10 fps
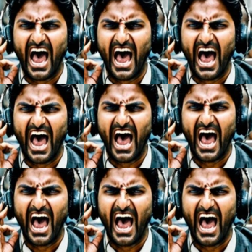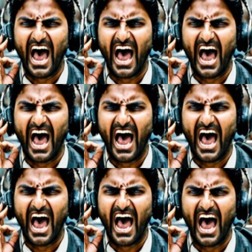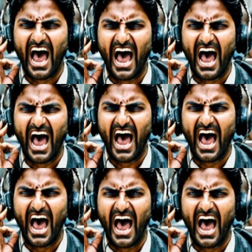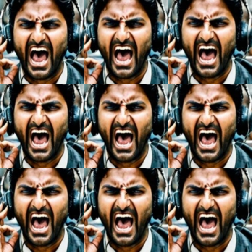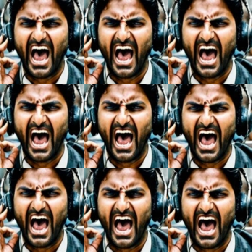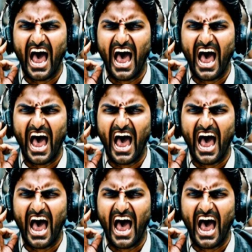[no speech]